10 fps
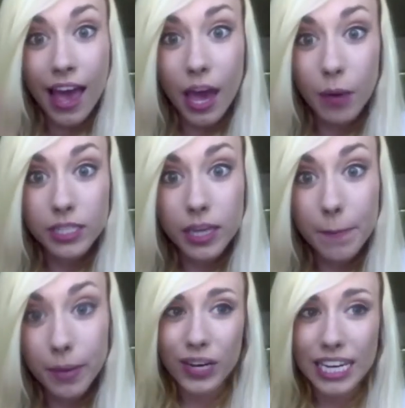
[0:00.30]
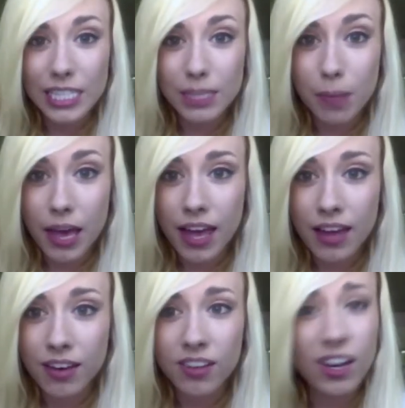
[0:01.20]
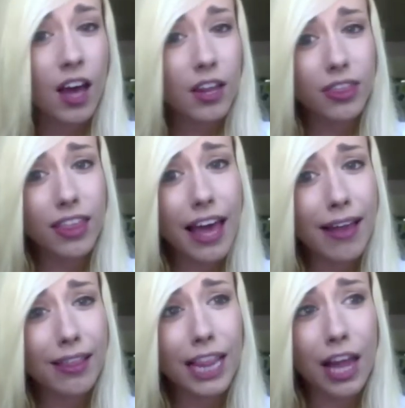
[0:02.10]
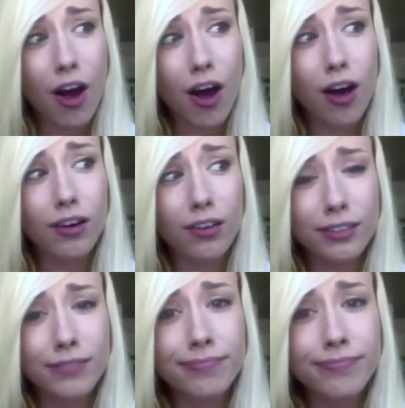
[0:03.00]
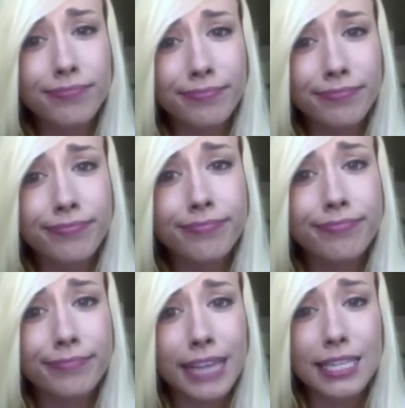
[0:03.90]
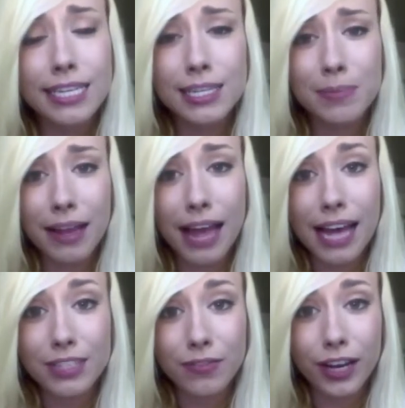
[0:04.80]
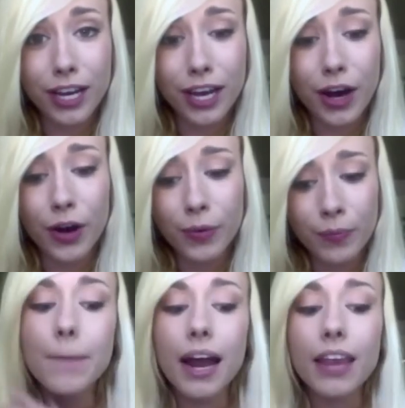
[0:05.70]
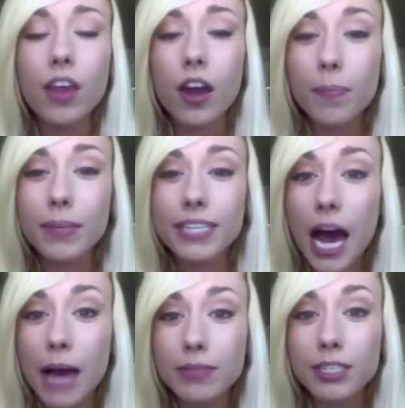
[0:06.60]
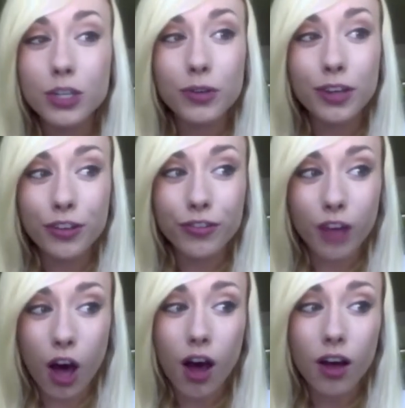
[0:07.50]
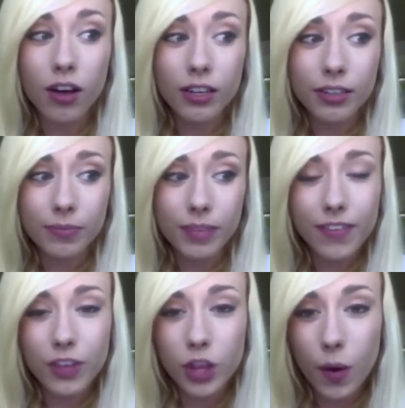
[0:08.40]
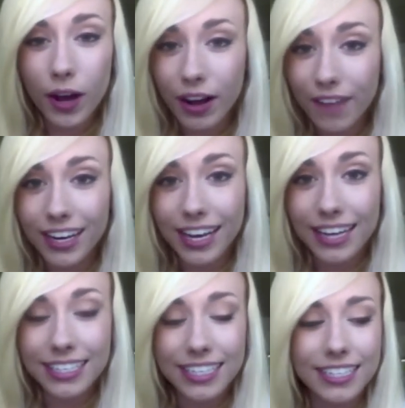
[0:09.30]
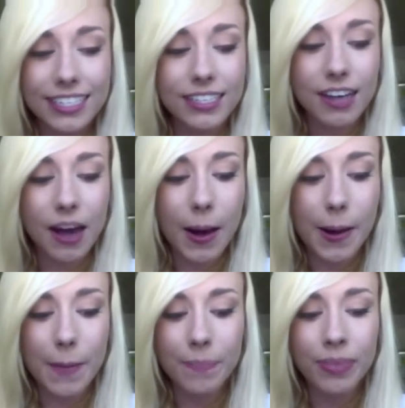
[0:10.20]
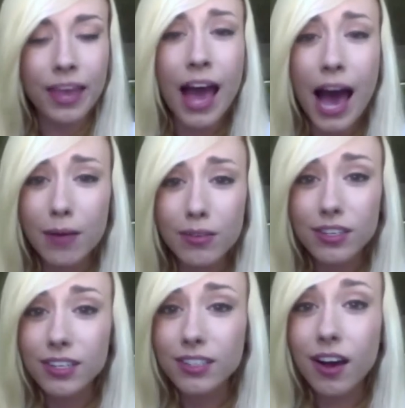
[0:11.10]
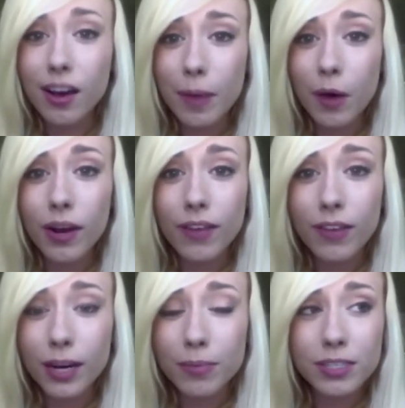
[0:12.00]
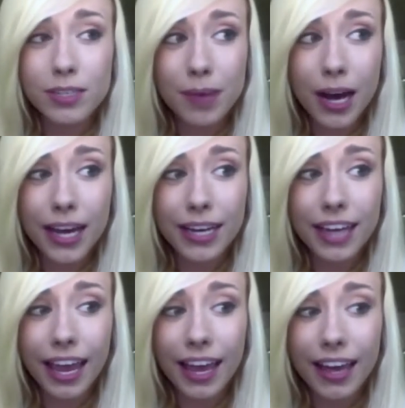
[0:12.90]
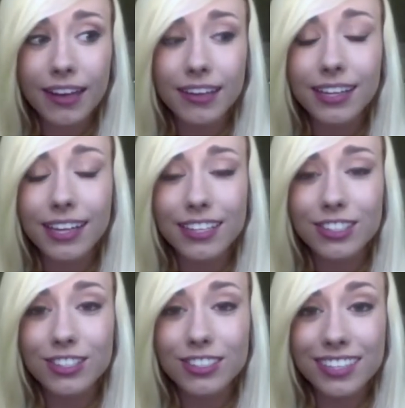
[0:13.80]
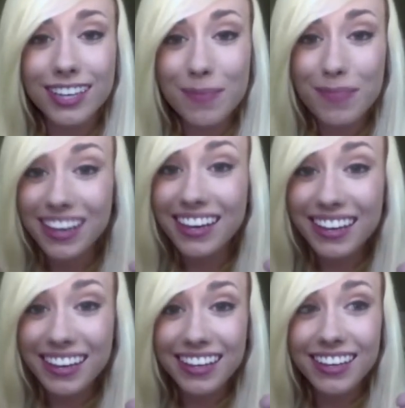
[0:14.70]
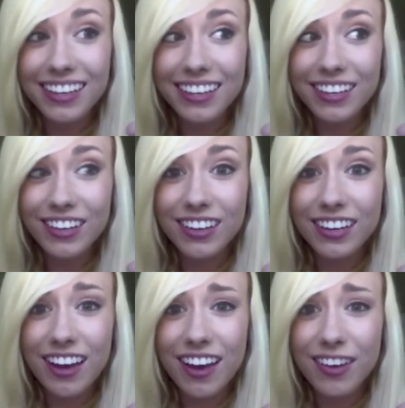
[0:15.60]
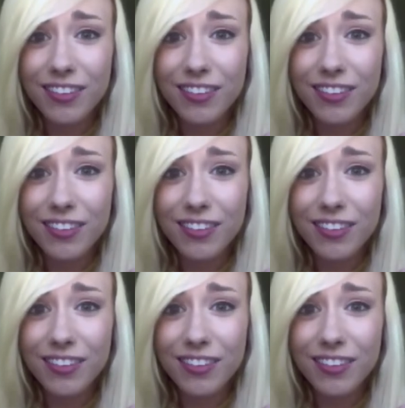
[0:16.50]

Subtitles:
Hey, what's up? It's been not that long since my last video. I thought it'd be time to do another vlog, even though I don't have any ideas. I'm just gonna talk about whatever comes to mind, and that's just gonna be good enough,